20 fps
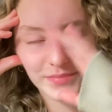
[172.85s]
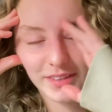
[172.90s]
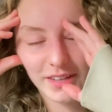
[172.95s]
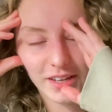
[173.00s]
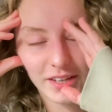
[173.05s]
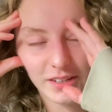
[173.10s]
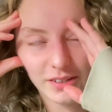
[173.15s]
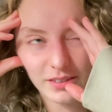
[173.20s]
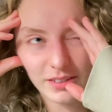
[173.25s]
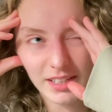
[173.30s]

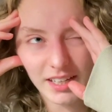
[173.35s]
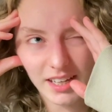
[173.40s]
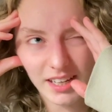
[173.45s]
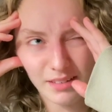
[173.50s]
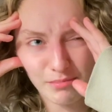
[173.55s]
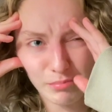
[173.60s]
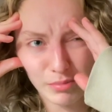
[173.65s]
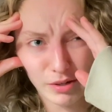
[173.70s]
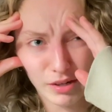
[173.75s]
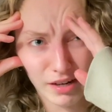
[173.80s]
oh yeah,
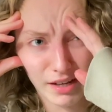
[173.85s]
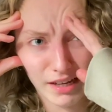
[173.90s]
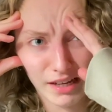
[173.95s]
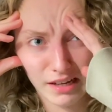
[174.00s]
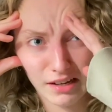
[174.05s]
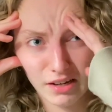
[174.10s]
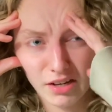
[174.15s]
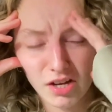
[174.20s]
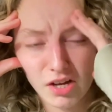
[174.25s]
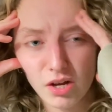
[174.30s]
but
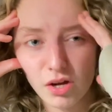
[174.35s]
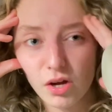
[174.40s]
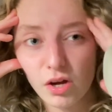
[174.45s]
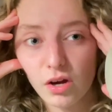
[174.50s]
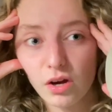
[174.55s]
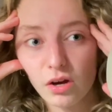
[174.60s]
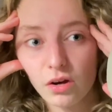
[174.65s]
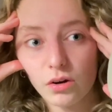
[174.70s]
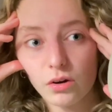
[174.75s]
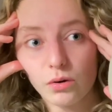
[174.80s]
like
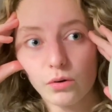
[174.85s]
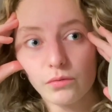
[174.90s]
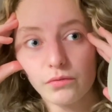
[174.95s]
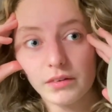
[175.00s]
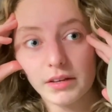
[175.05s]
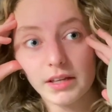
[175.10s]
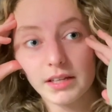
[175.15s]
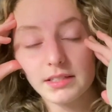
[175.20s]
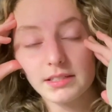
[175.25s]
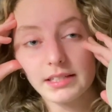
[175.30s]

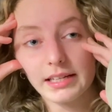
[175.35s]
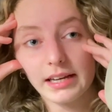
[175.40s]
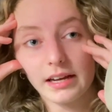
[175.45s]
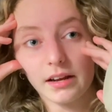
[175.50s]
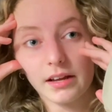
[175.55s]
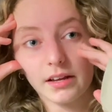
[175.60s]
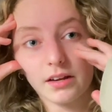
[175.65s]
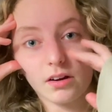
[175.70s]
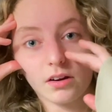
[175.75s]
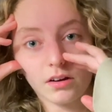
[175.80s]
obviously,
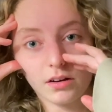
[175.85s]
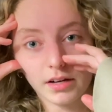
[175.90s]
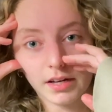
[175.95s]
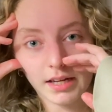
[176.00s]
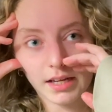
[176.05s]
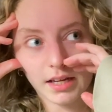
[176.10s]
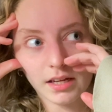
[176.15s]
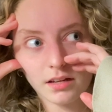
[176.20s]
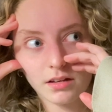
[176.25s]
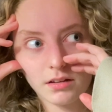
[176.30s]
like
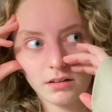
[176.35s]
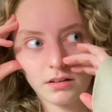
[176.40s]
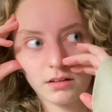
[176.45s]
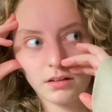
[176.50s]
I